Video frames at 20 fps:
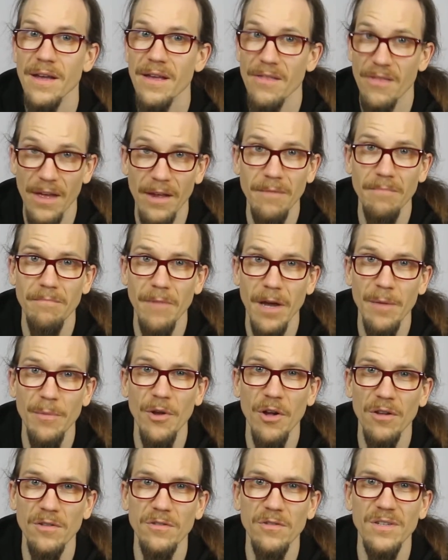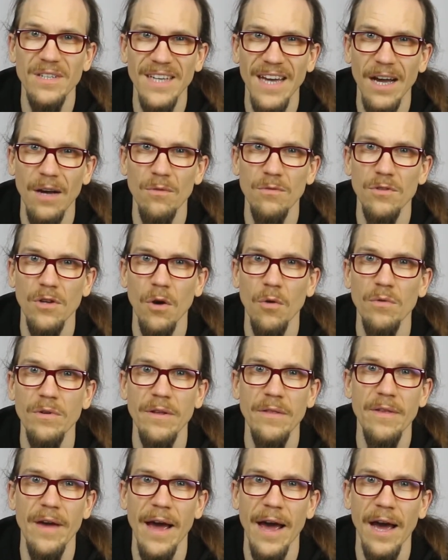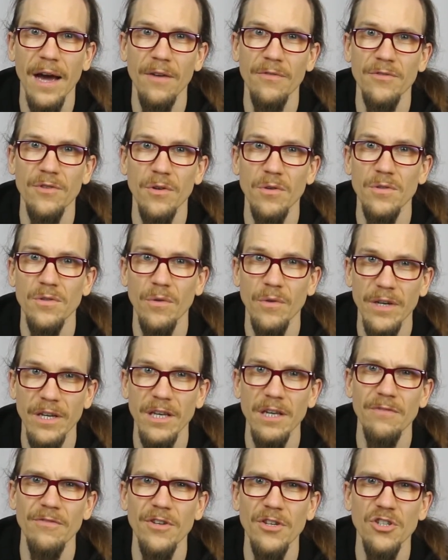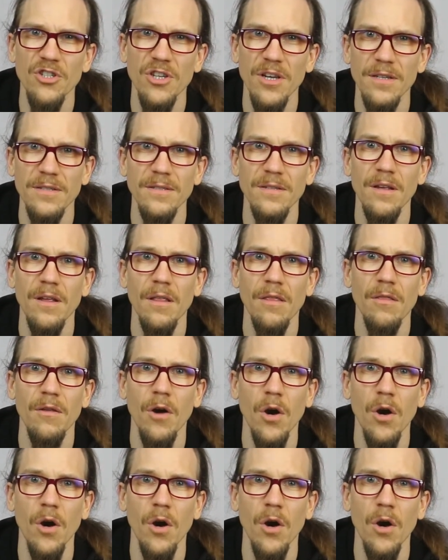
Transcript: then maybe also count only the half notes or even just the